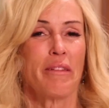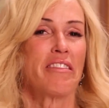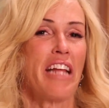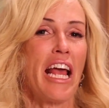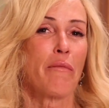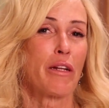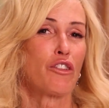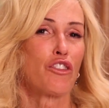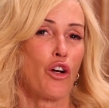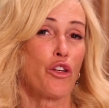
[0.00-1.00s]
But today I'm going
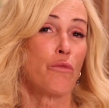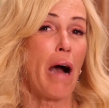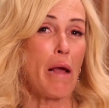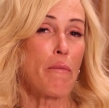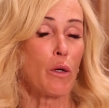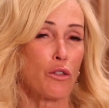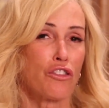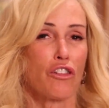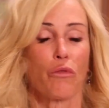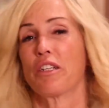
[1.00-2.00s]
to show you my
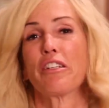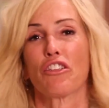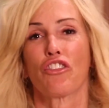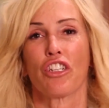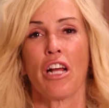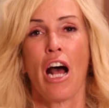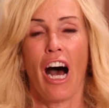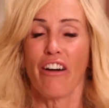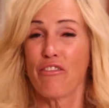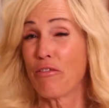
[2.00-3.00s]
personal rendition
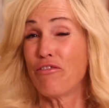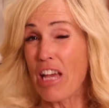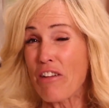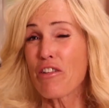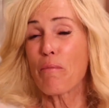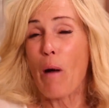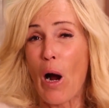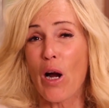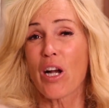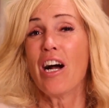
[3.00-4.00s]
of the favorite
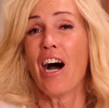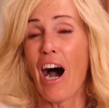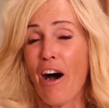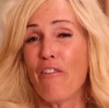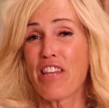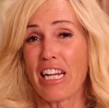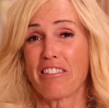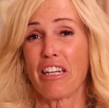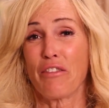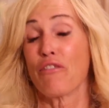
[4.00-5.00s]
part of
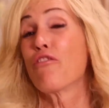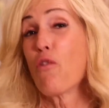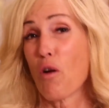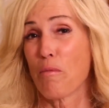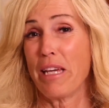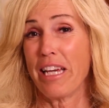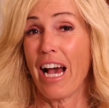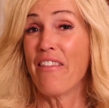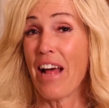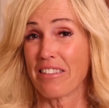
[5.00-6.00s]
Thanksgiving for me,
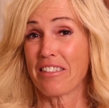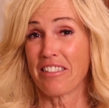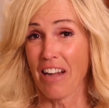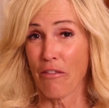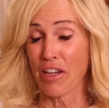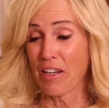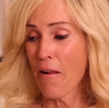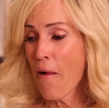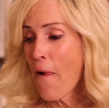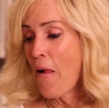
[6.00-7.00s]
and that's stuffing.
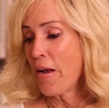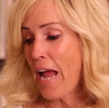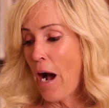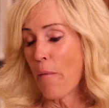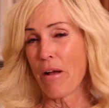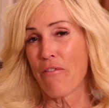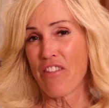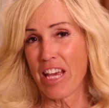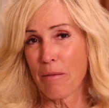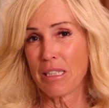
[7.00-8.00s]
Now, my
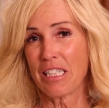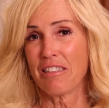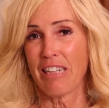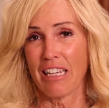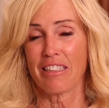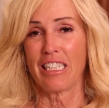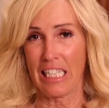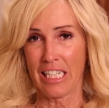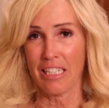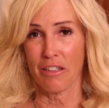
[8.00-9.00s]
family
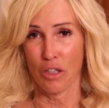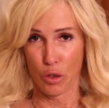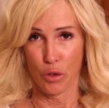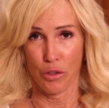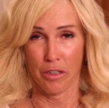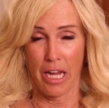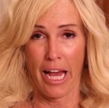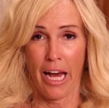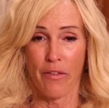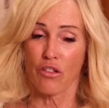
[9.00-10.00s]
doesn't eat gluten,
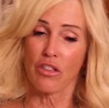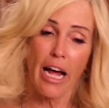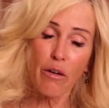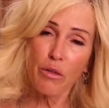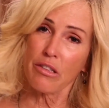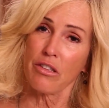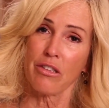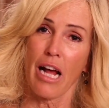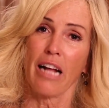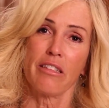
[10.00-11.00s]
and there's a lot of
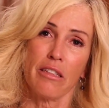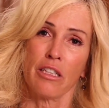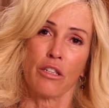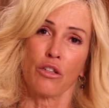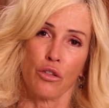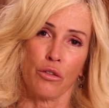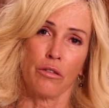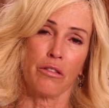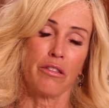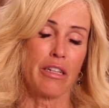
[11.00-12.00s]
reasons not to eat
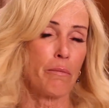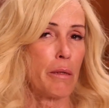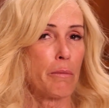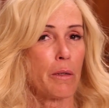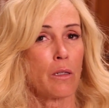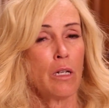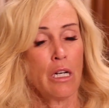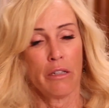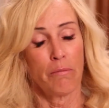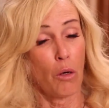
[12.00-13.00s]
gluten. Some people,
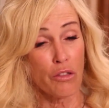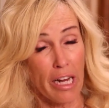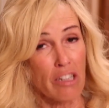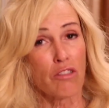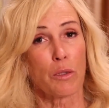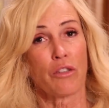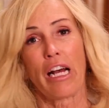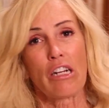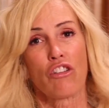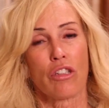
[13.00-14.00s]
most
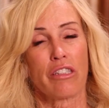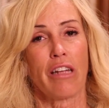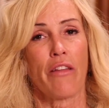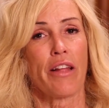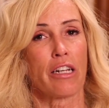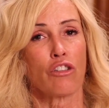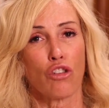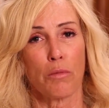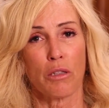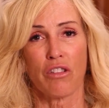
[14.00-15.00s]
experts actually say that it
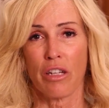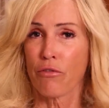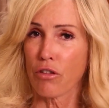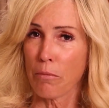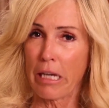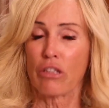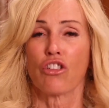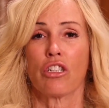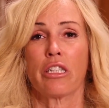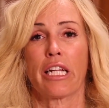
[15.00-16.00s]
contributes to
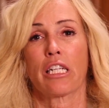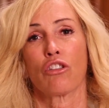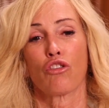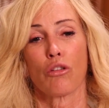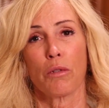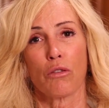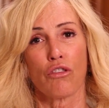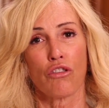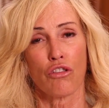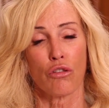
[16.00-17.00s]
inflammation, that it
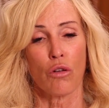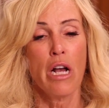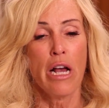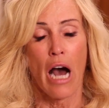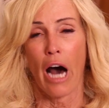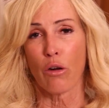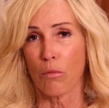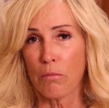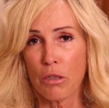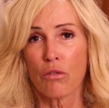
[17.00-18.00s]
contributes to
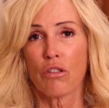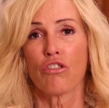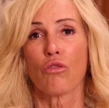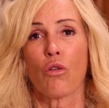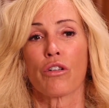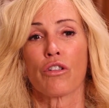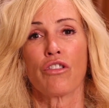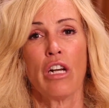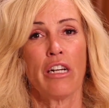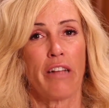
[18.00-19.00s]
autoimmune
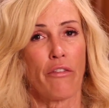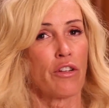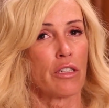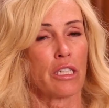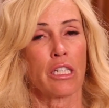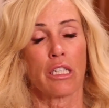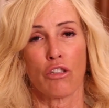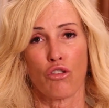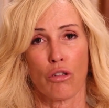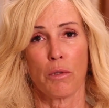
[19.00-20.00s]
disorders, definitely can
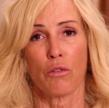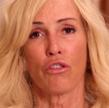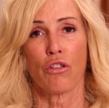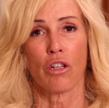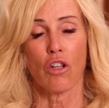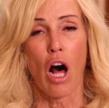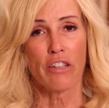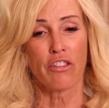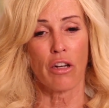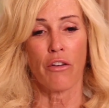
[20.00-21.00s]
contribute to the
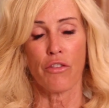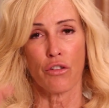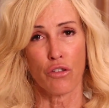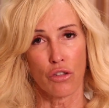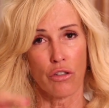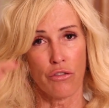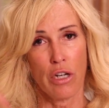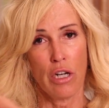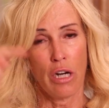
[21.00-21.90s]
loss of the nerve.